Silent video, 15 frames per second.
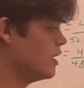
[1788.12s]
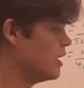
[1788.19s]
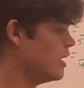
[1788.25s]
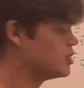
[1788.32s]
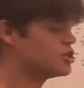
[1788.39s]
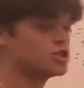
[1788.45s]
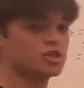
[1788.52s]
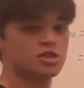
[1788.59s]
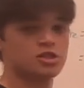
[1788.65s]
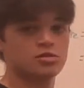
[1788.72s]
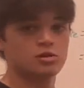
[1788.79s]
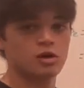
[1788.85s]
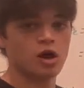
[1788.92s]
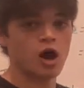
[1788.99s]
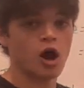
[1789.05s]
It's
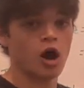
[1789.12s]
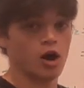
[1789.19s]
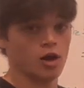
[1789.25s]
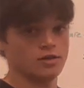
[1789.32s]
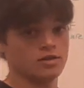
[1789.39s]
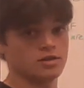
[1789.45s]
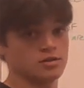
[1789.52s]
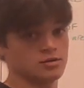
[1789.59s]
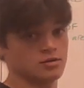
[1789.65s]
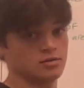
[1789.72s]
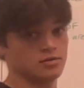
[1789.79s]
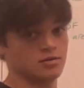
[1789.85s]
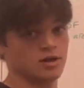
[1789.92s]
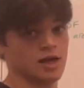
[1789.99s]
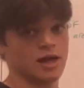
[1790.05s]
just odds,
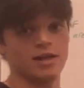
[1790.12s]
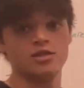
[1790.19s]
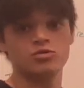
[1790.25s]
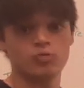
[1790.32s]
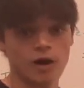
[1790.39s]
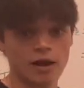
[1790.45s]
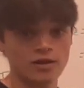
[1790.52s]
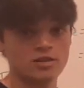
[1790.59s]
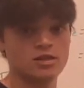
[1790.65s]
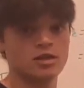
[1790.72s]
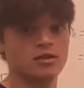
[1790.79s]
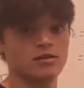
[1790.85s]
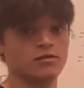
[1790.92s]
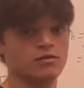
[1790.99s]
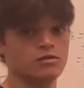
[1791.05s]
and it's
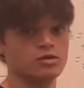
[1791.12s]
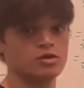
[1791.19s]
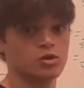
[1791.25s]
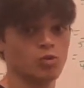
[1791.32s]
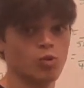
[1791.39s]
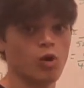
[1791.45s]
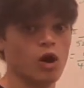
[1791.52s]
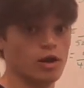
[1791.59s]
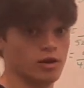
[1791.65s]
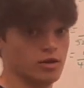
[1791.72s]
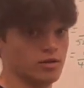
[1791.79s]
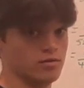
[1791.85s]
relative to 1.